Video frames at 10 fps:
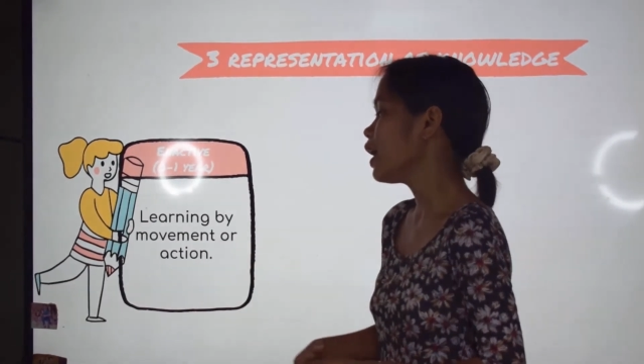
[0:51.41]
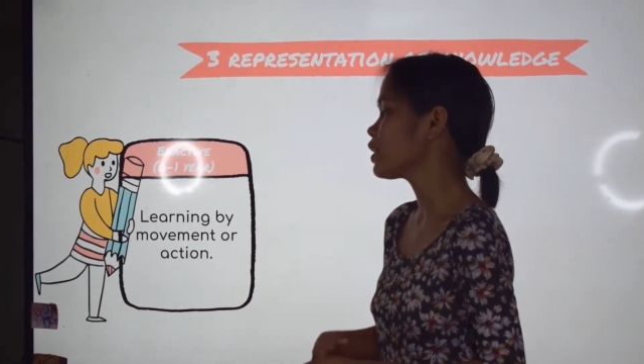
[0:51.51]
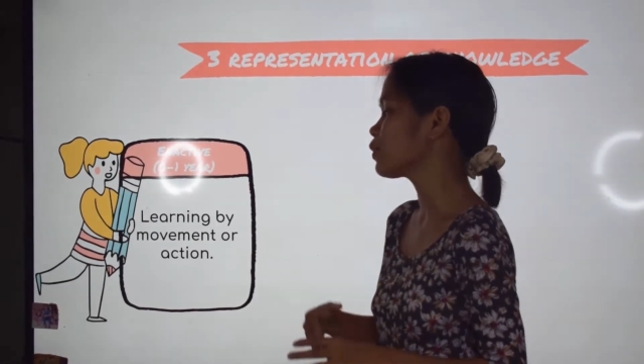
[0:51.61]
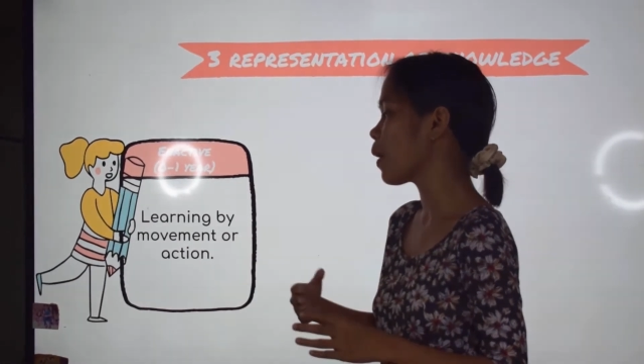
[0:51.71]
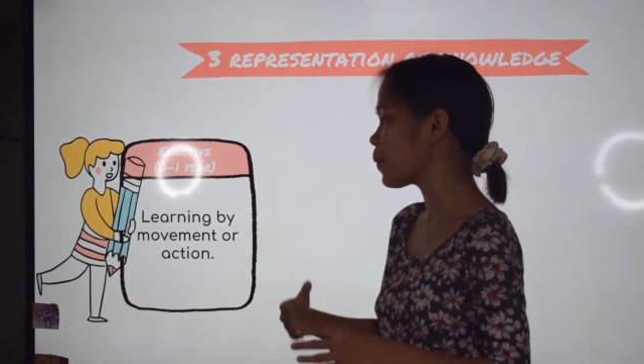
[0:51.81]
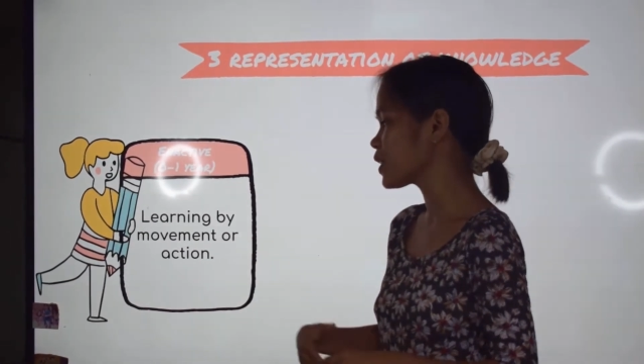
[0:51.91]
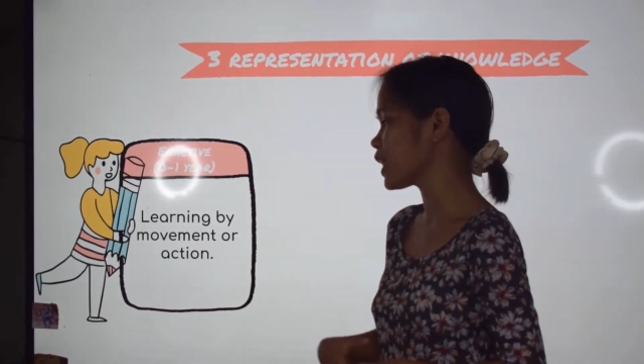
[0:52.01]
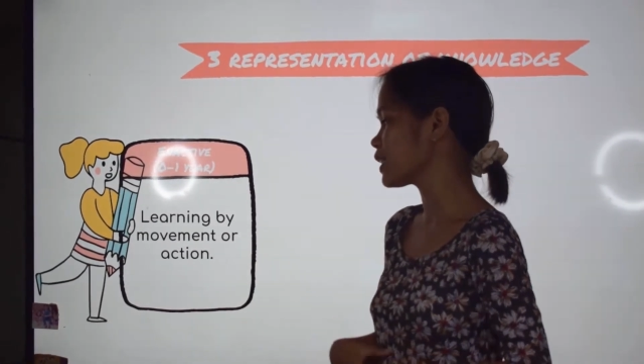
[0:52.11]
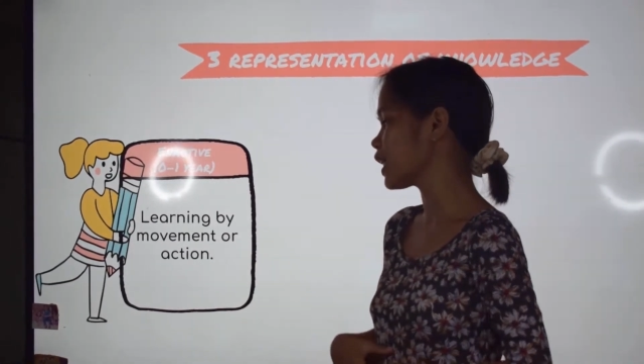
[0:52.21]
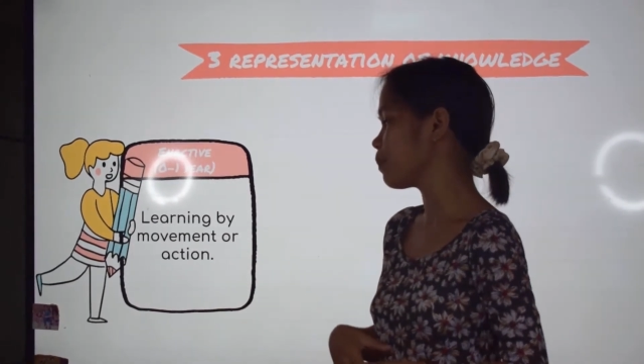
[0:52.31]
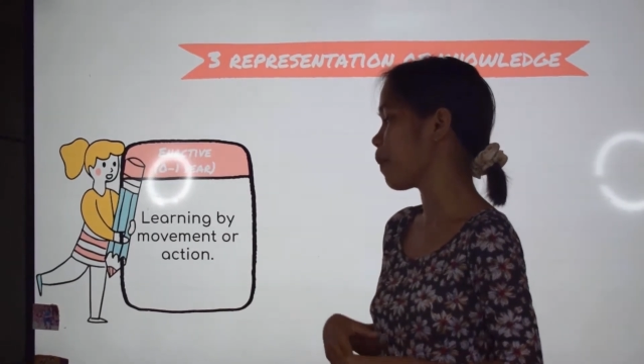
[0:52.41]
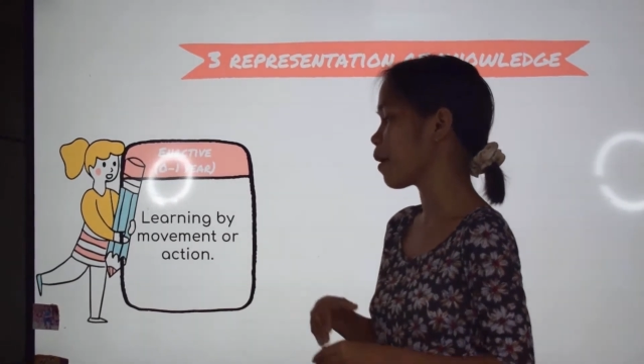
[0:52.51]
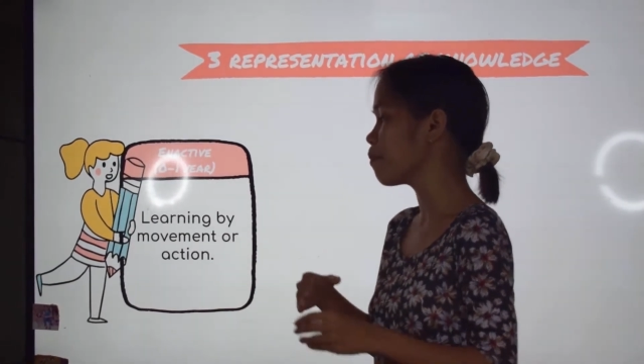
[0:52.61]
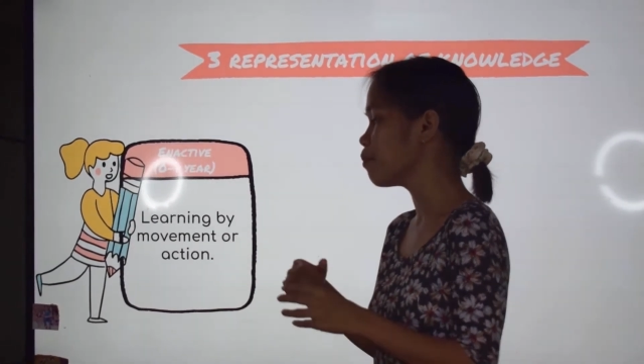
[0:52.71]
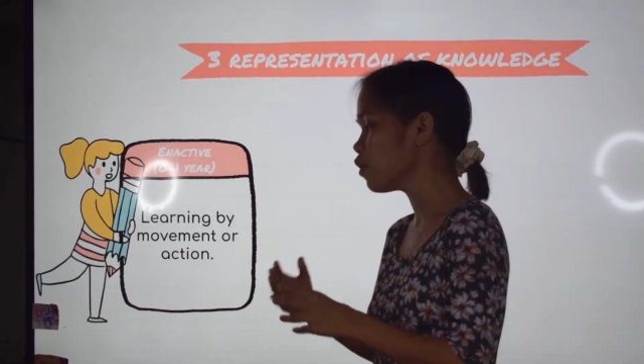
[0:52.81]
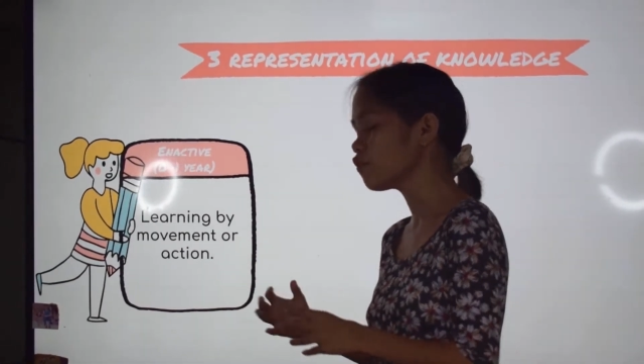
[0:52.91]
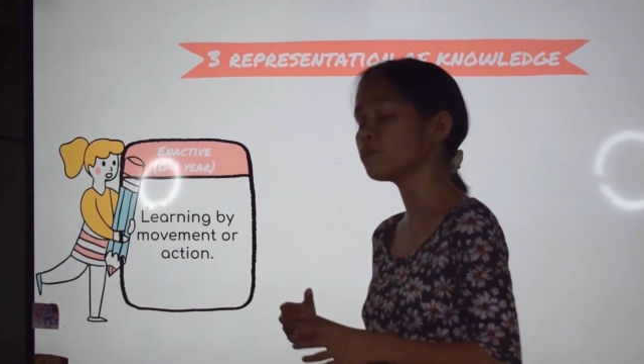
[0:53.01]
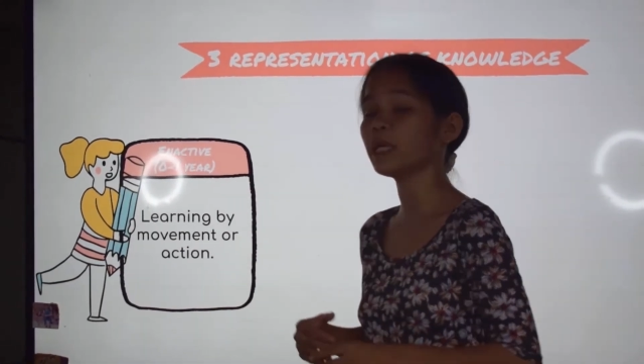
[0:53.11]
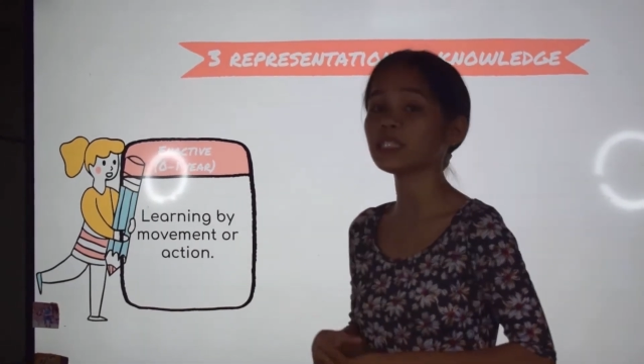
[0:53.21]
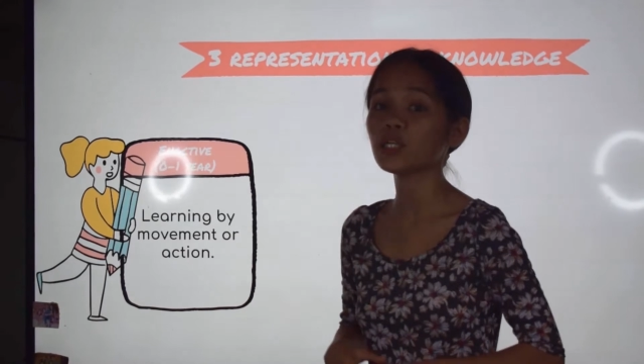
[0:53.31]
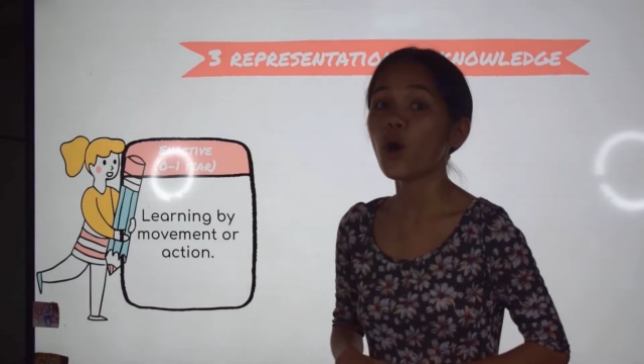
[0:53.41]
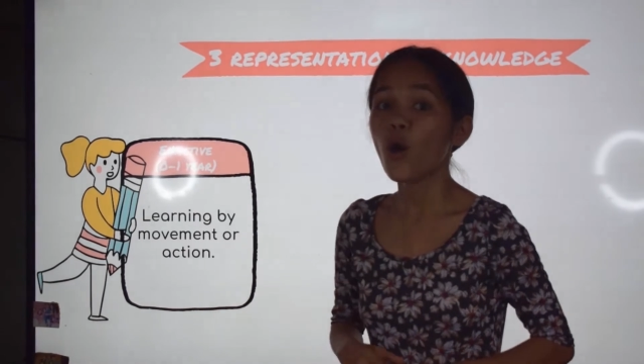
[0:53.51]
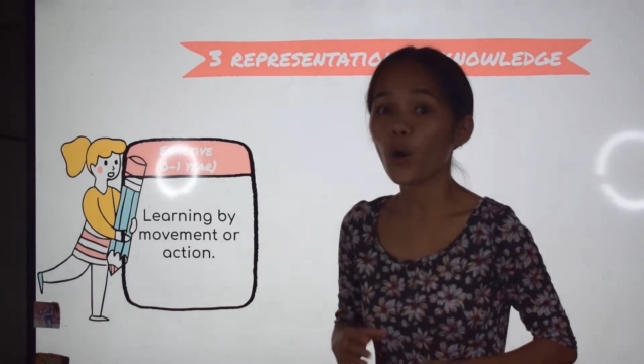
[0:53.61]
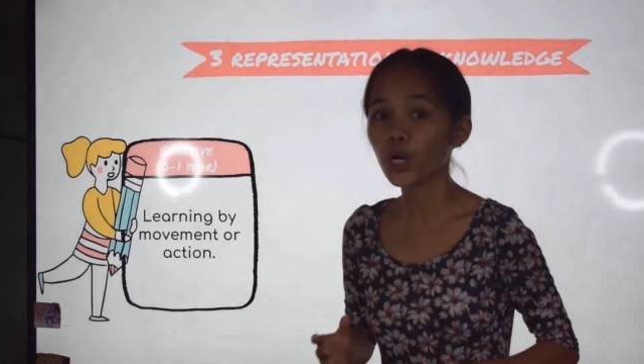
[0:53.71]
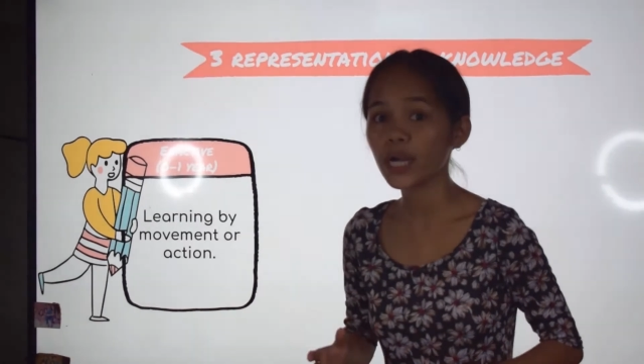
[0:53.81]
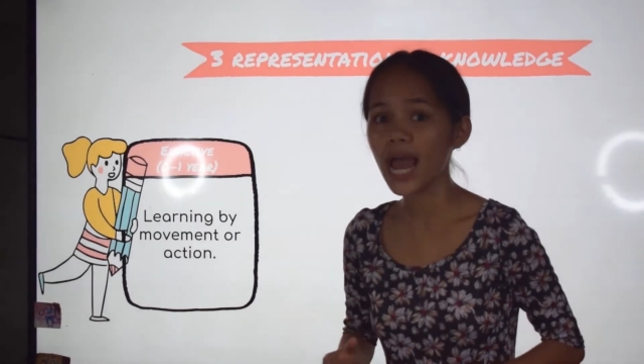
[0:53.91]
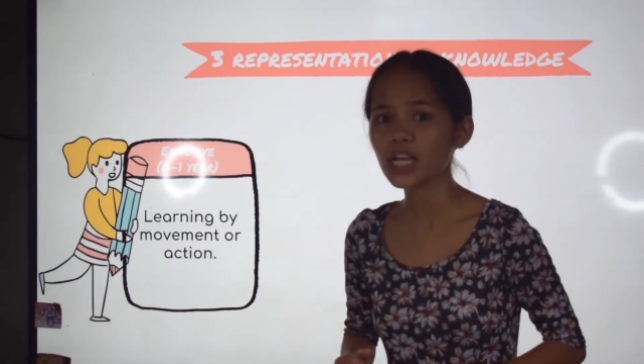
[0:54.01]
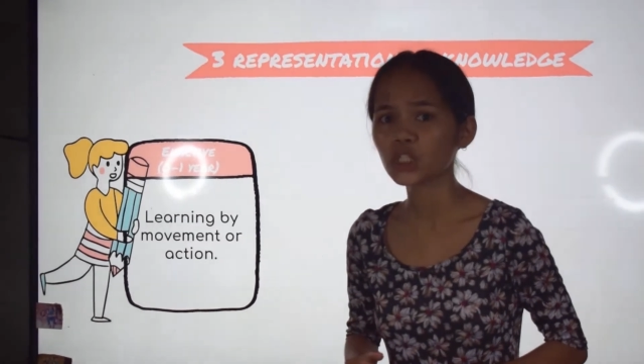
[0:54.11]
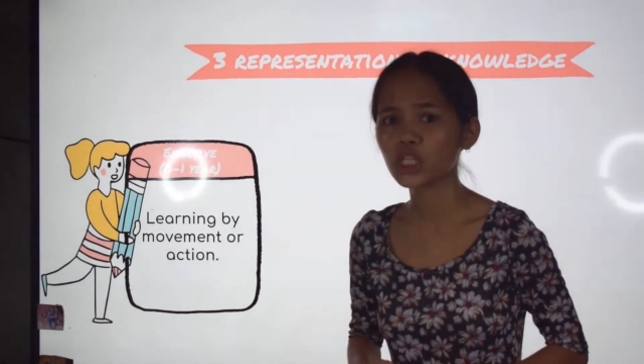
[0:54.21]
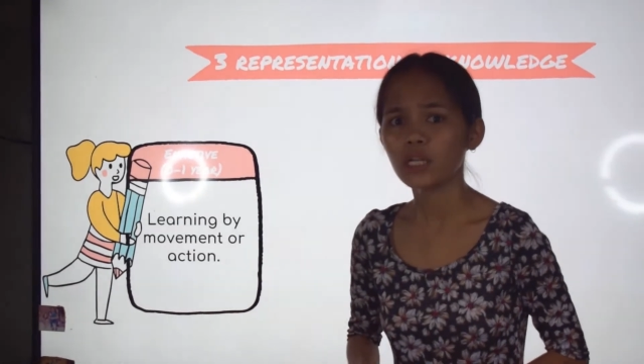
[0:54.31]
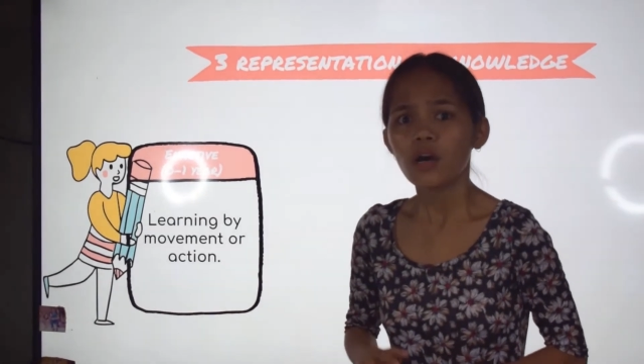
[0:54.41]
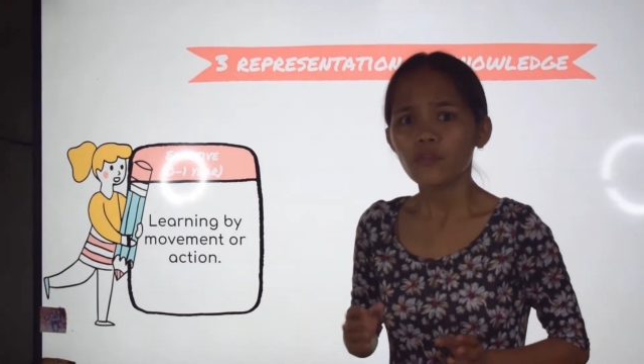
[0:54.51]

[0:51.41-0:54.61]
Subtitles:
is represented by movement or action.